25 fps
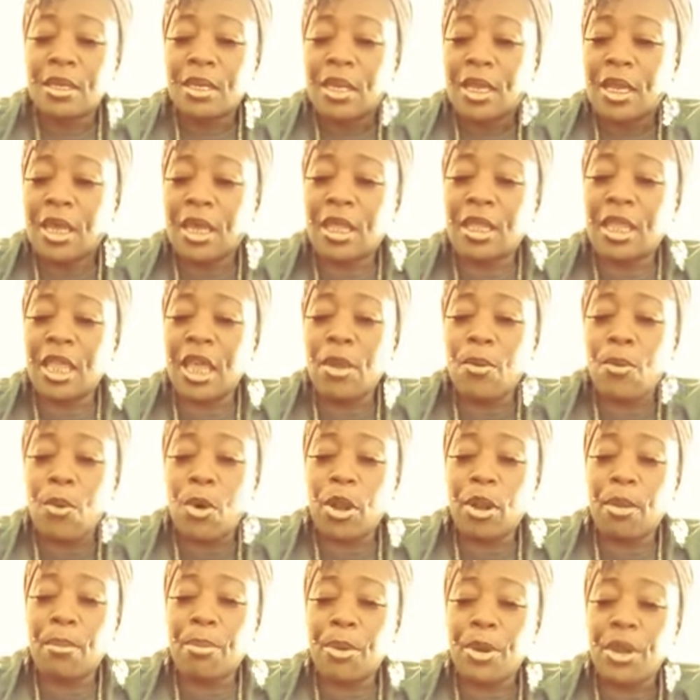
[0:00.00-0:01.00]
and they
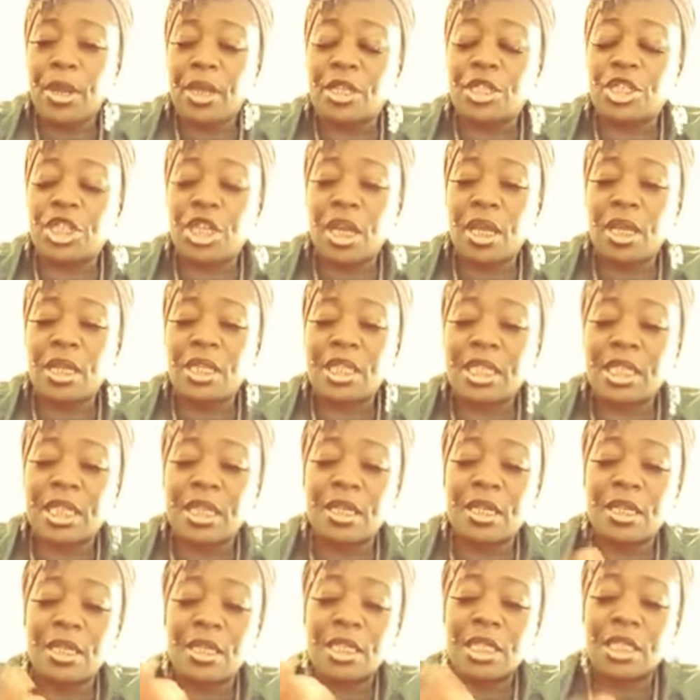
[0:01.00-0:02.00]
want to bring
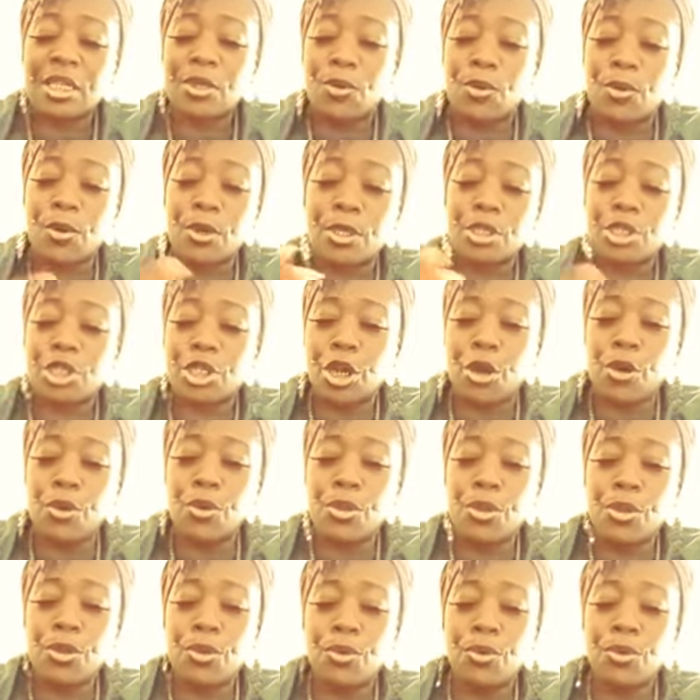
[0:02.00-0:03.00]
justice or show
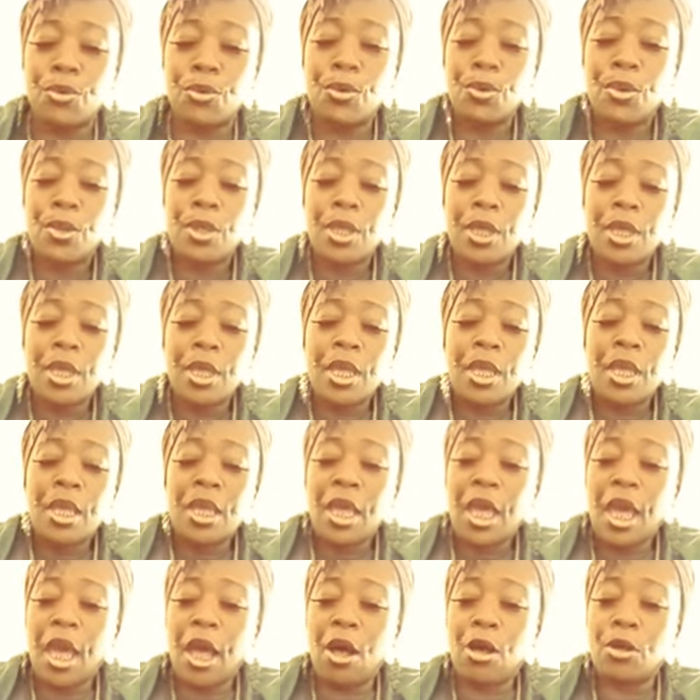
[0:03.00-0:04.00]
you
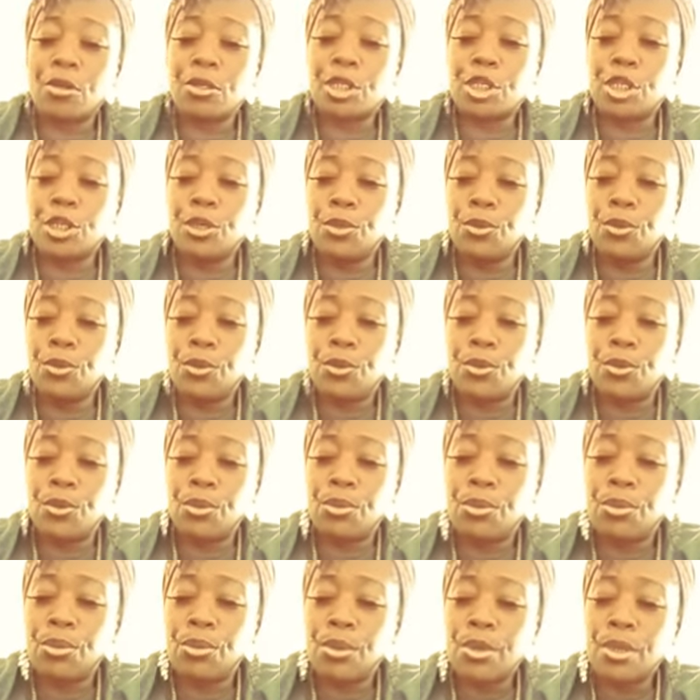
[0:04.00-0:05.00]
how
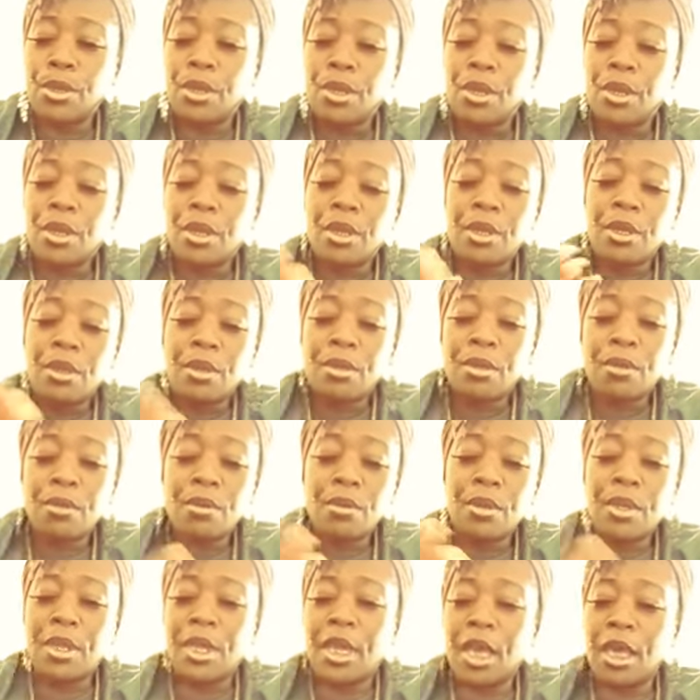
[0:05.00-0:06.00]
to
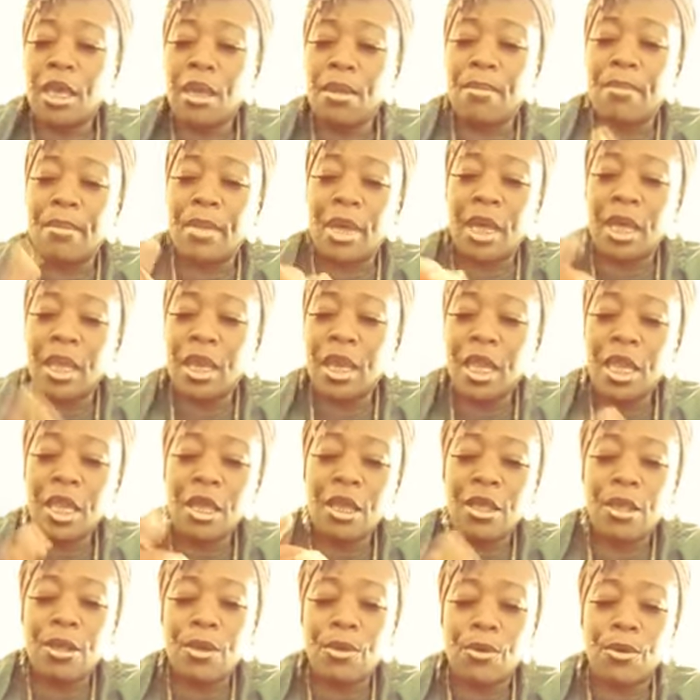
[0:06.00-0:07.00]
get
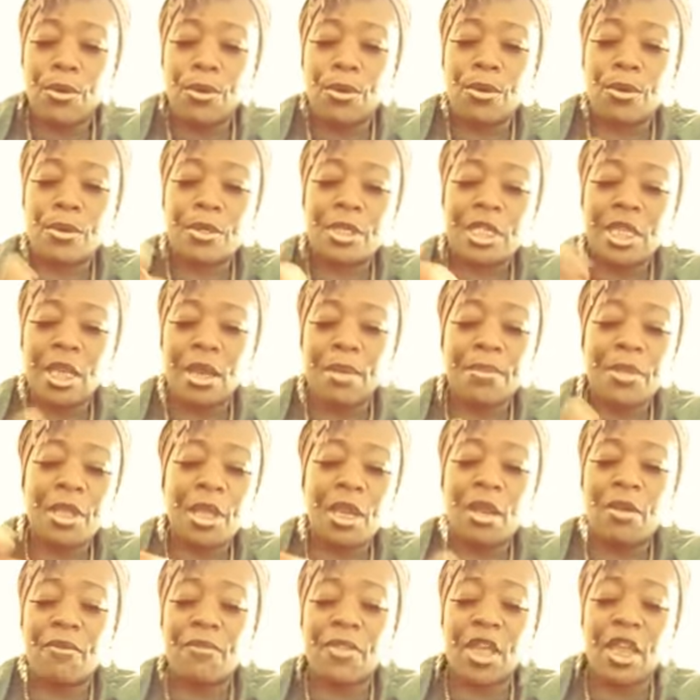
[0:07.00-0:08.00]
money or
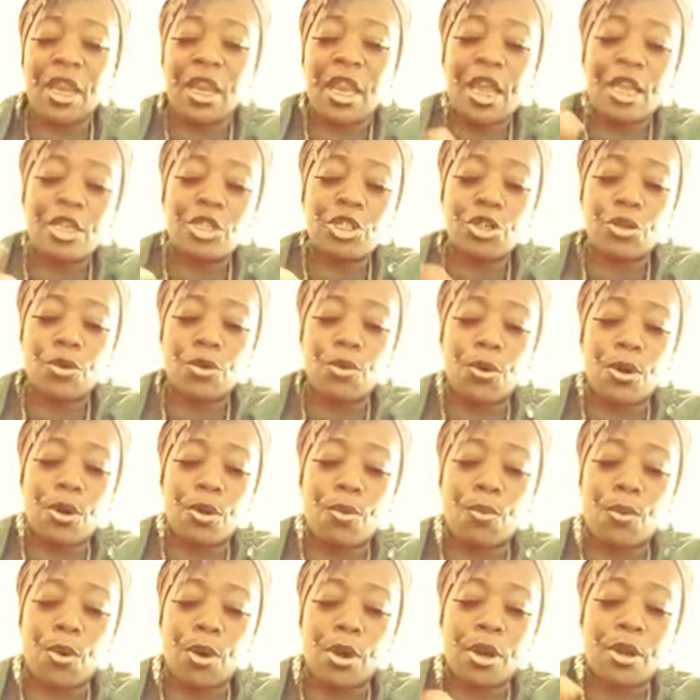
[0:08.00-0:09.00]
something of that nature or
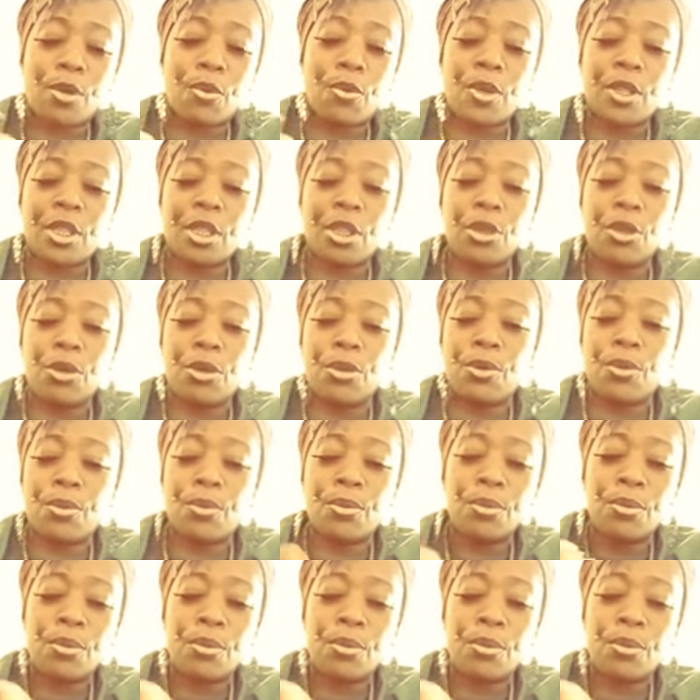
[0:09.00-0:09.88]
work with you.